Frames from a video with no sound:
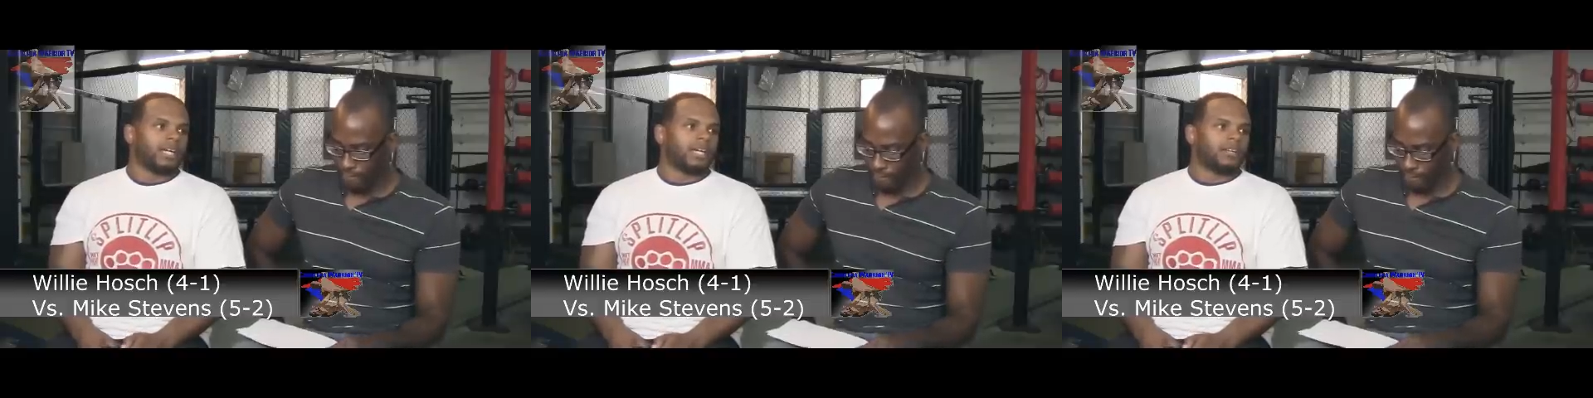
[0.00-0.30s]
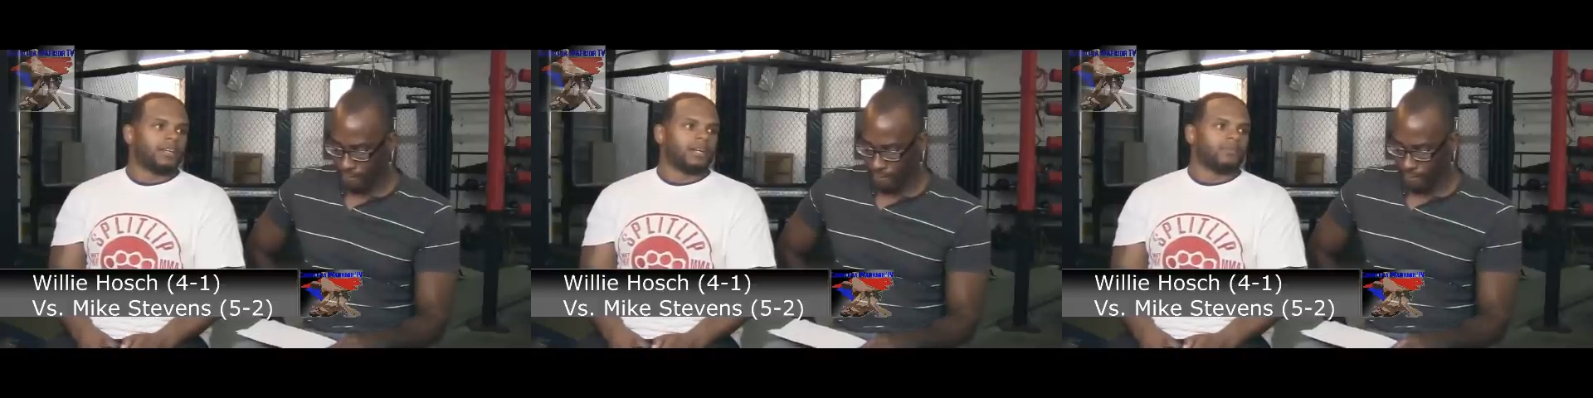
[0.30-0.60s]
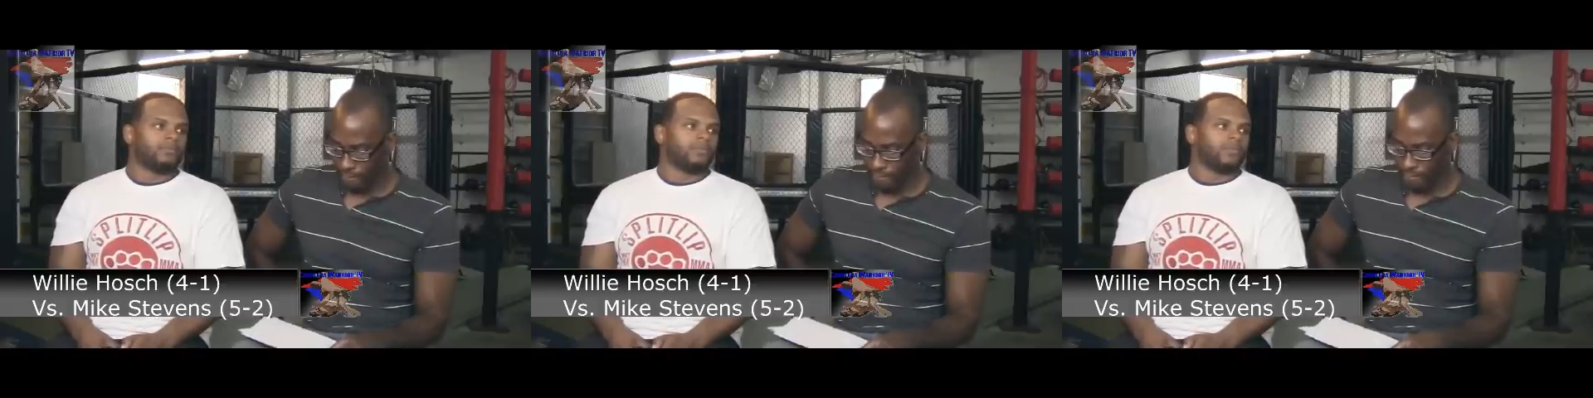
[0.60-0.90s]
Speaker 1: And,
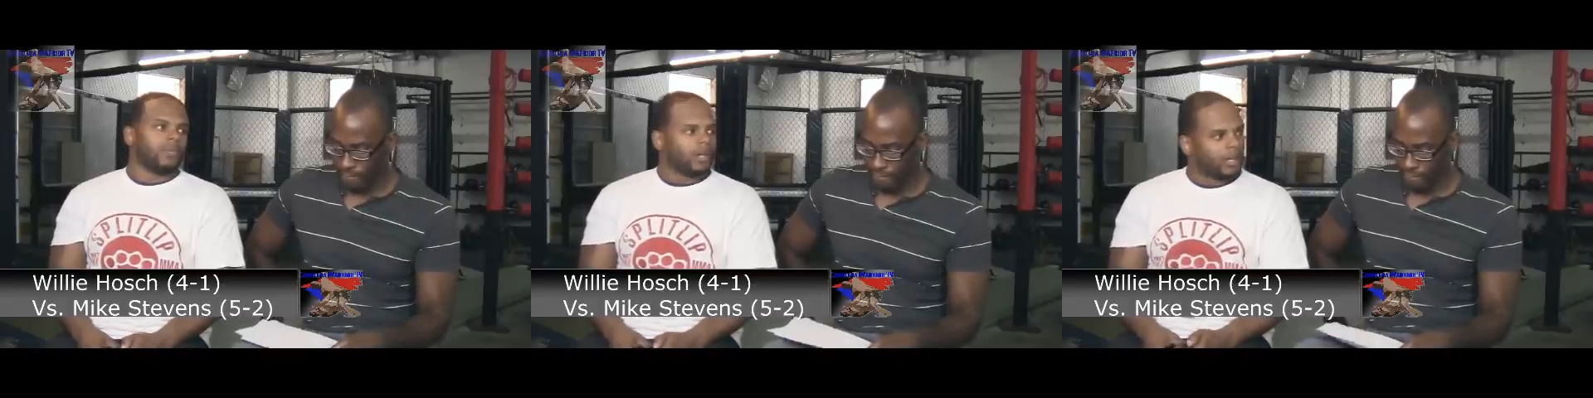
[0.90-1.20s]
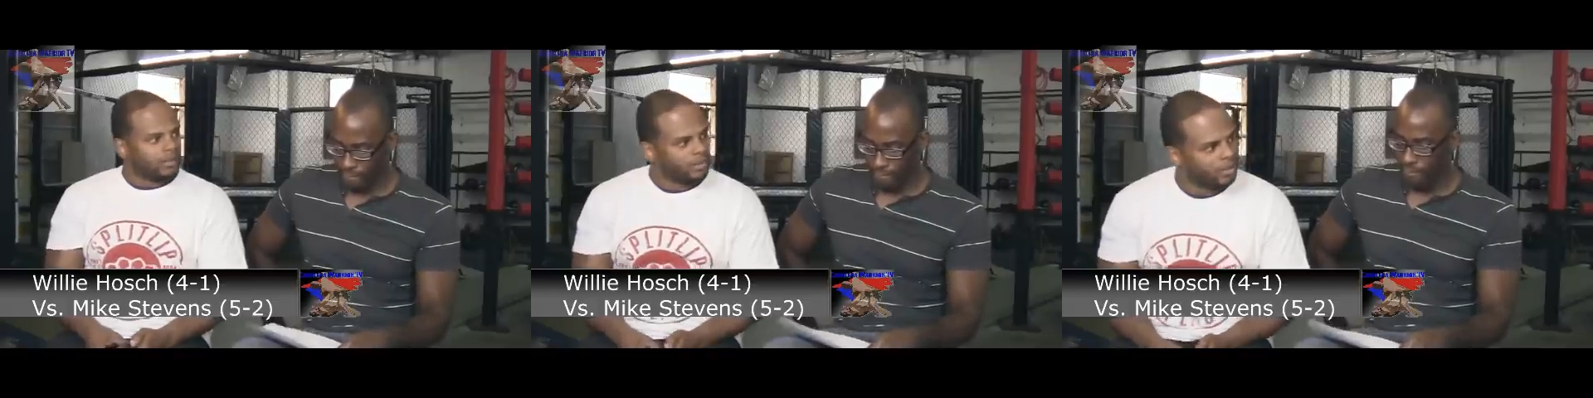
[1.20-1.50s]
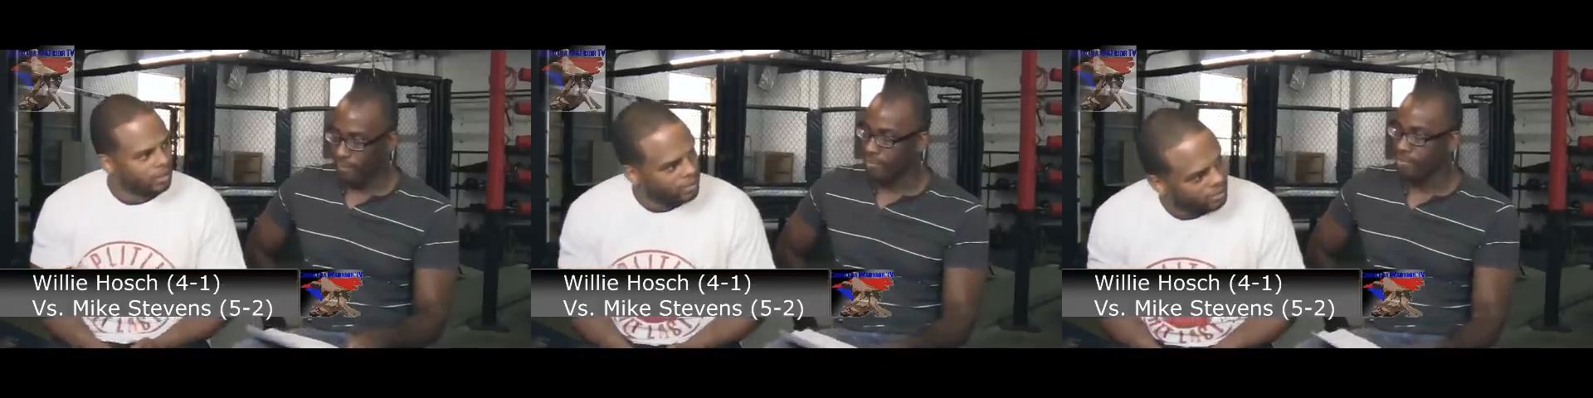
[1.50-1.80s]
uh, you know, hey,
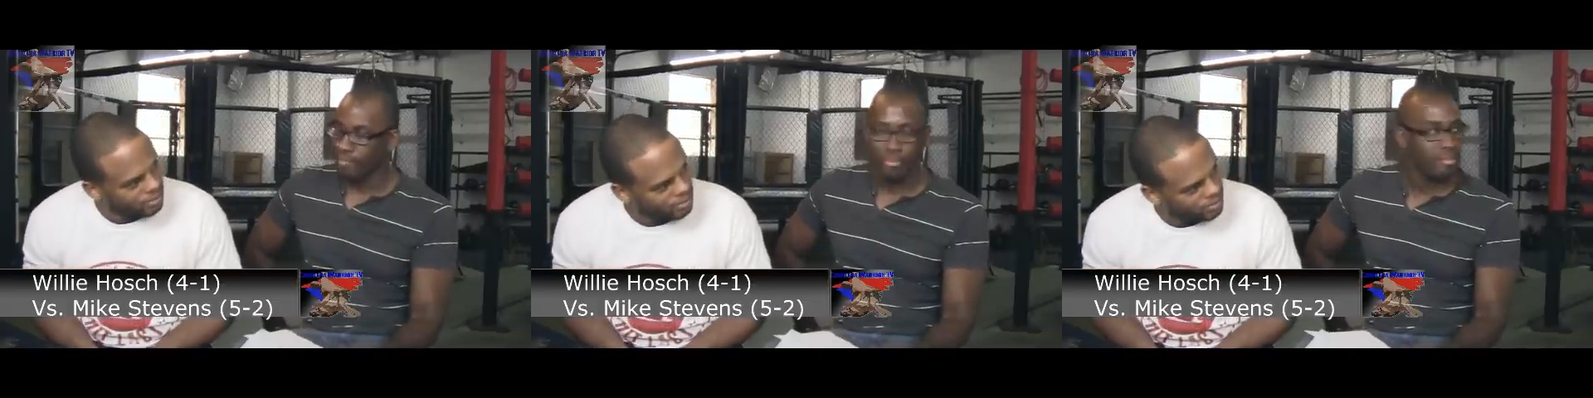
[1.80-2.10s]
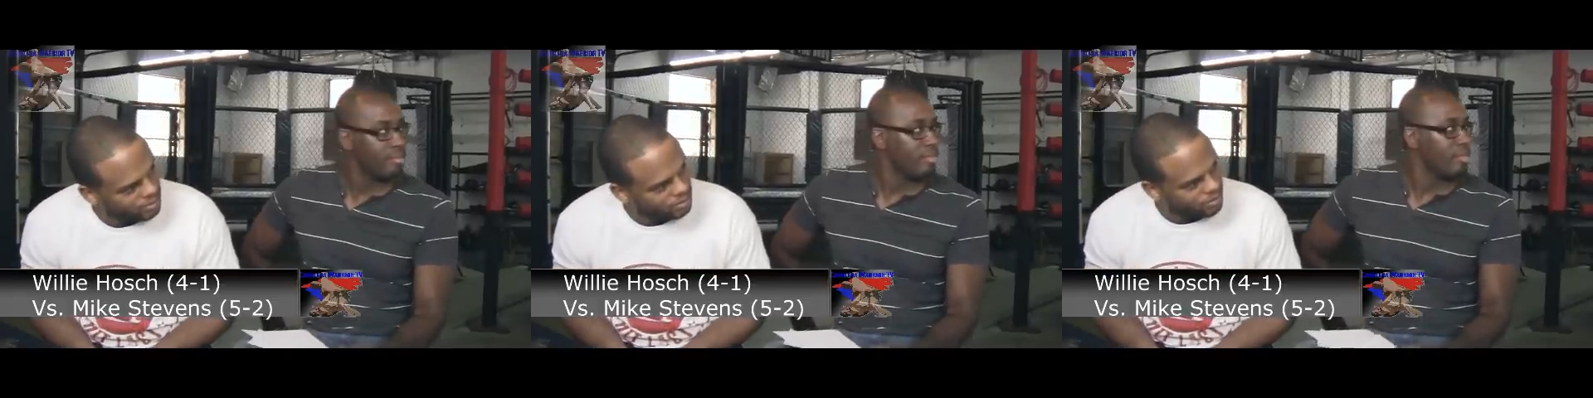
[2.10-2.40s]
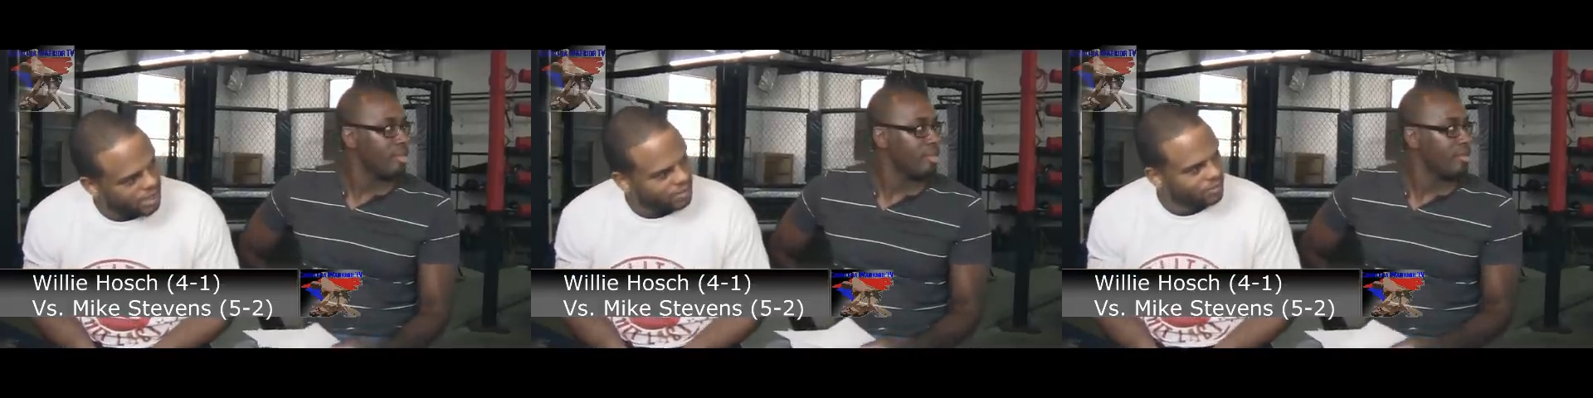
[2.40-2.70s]
look,
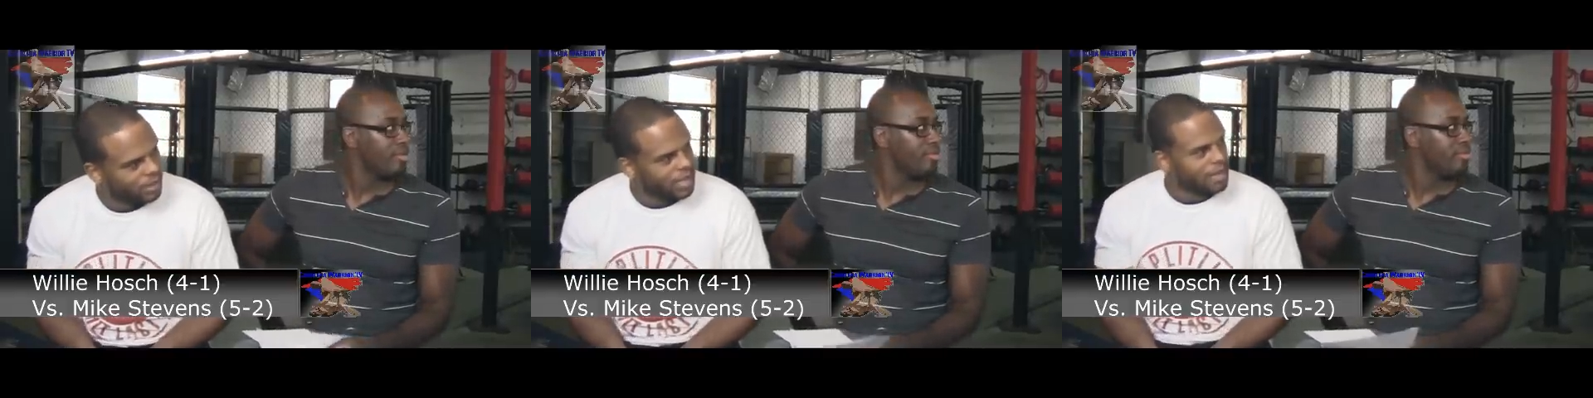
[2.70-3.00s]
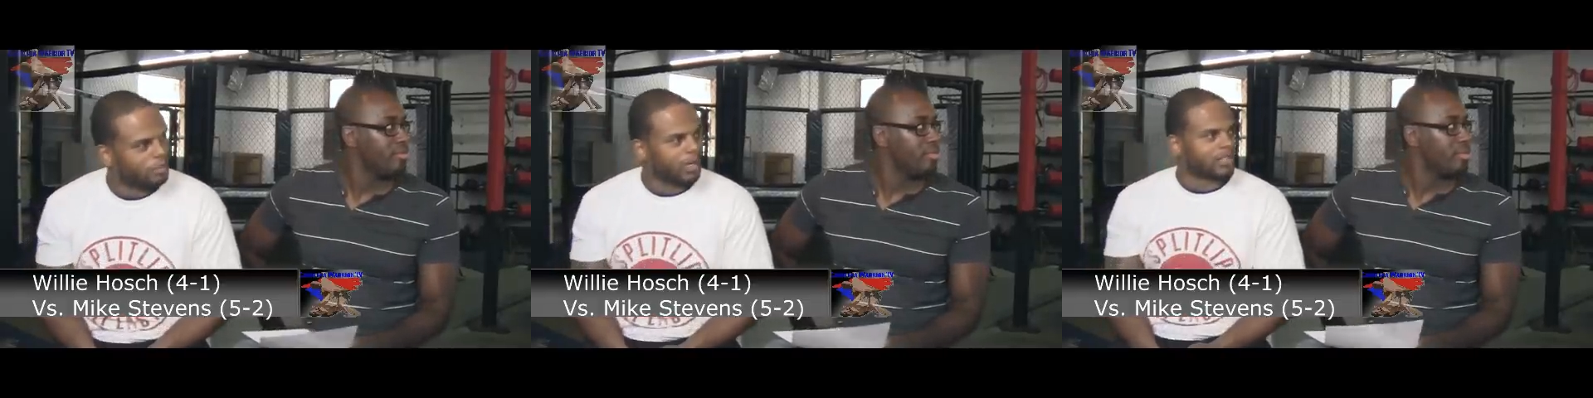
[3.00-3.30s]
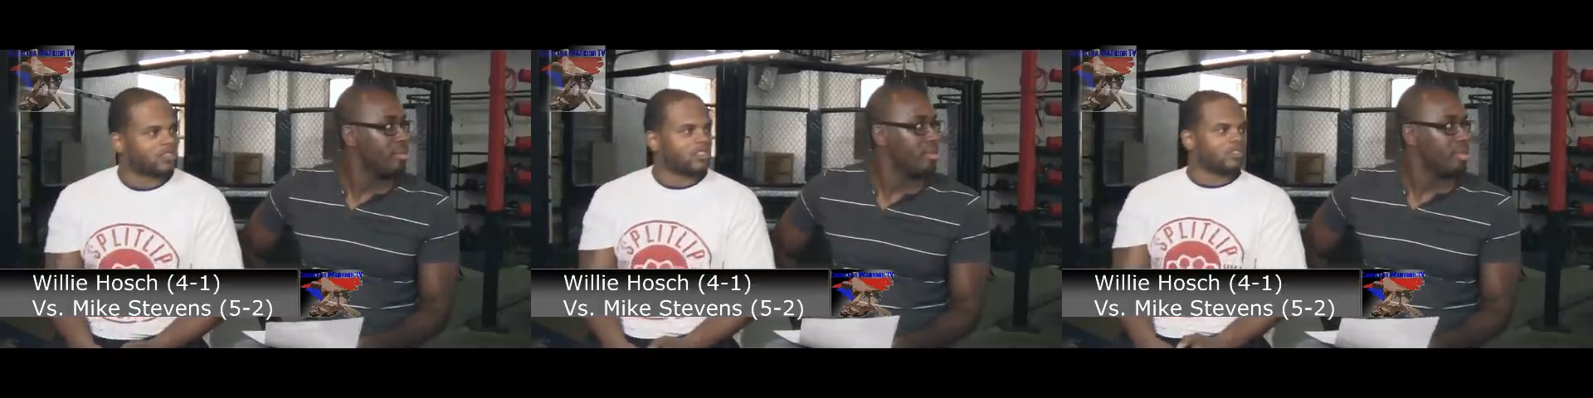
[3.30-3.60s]
man, Willie ain't at
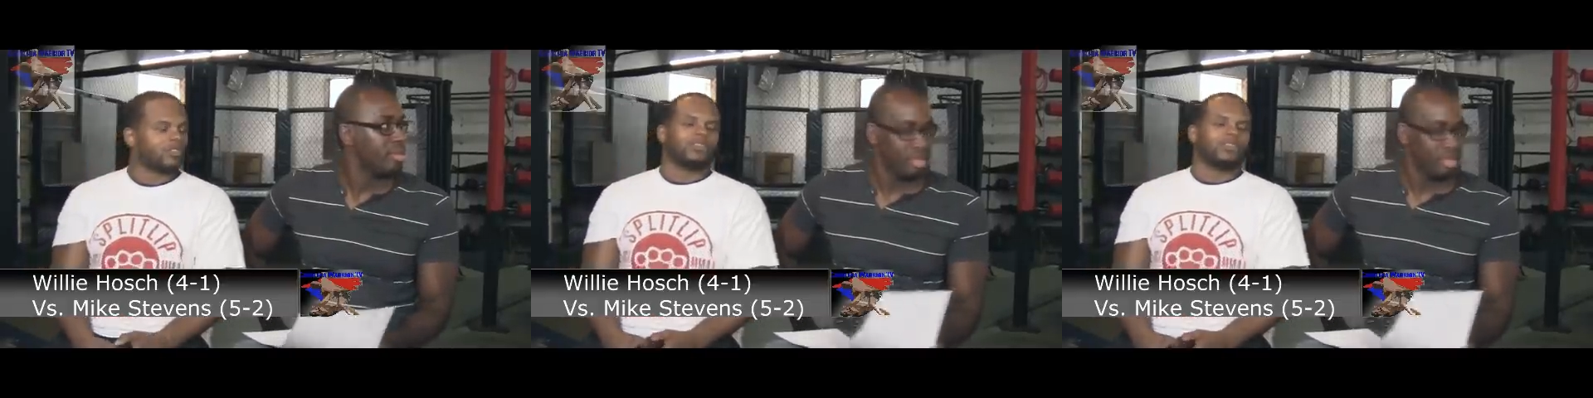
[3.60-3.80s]
practice either.